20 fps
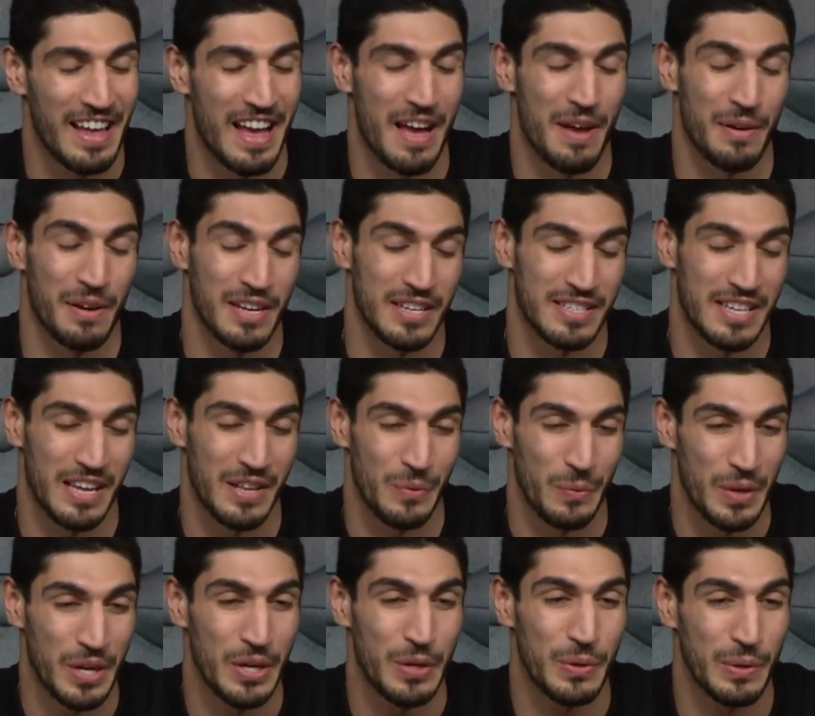He said,
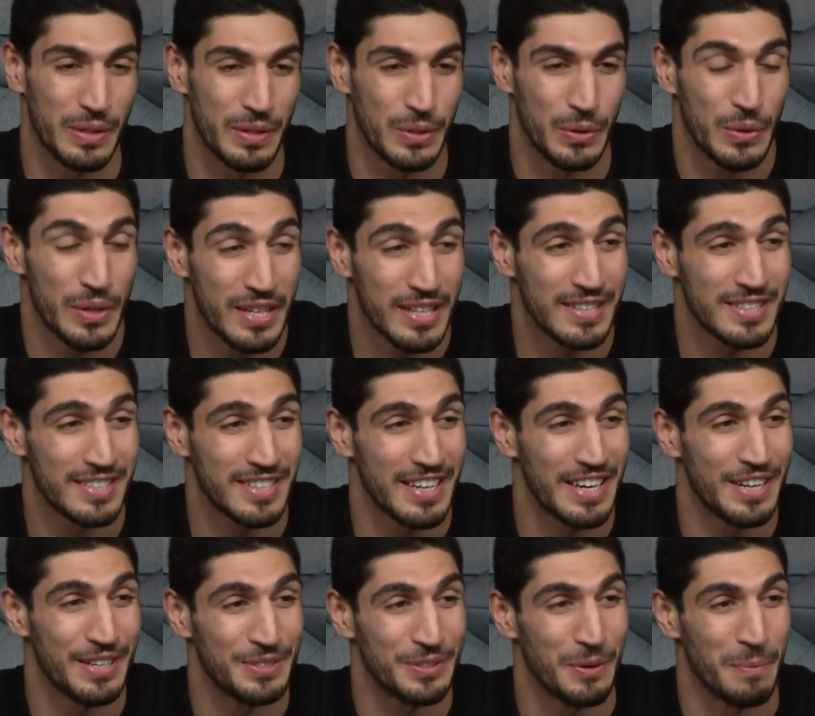we need to do this
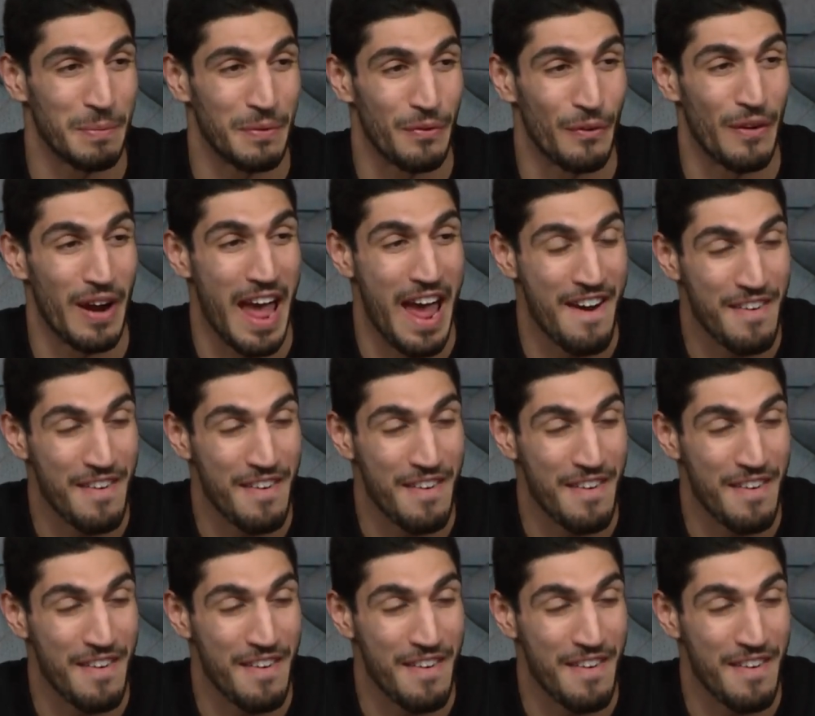so before